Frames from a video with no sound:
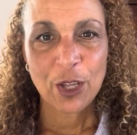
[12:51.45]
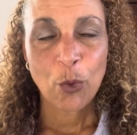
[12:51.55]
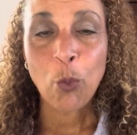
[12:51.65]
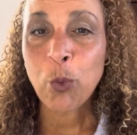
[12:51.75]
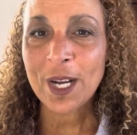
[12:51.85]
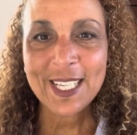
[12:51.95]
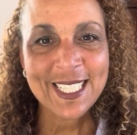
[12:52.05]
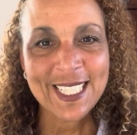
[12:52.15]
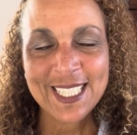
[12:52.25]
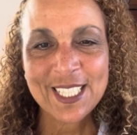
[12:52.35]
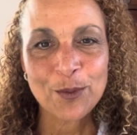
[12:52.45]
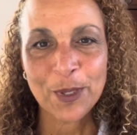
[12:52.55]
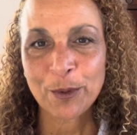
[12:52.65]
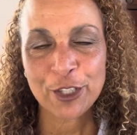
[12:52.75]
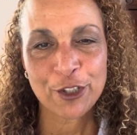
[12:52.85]
what it is we
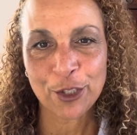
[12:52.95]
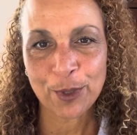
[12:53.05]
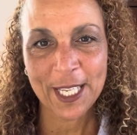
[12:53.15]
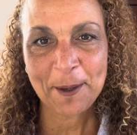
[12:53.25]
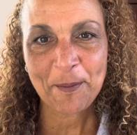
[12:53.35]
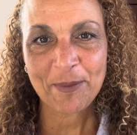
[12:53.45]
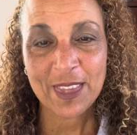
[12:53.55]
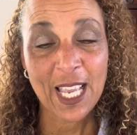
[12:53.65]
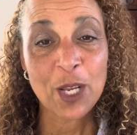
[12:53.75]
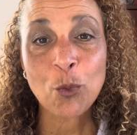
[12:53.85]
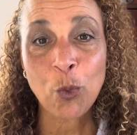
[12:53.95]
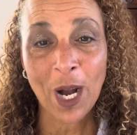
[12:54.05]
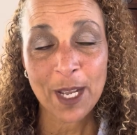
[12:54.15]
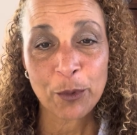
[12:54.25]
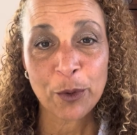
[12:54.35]
were doing and
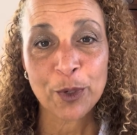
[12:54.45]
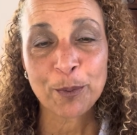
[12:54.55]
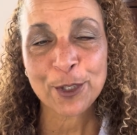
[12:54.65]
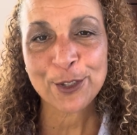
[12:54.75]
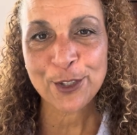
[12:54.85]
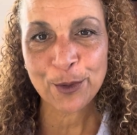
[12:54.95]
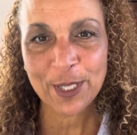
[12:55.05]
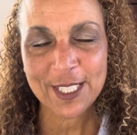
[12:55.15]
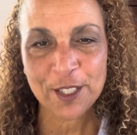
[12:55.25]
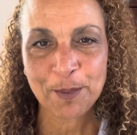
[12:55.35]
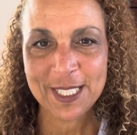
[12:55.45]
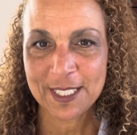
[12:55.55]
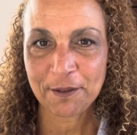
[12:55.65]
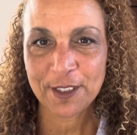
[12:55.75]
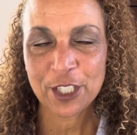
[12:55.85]
why we were pursuing a
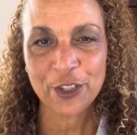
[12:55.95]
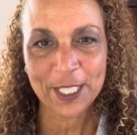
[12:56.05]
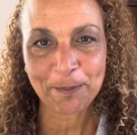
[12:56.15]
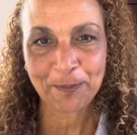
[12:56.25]
specific dream.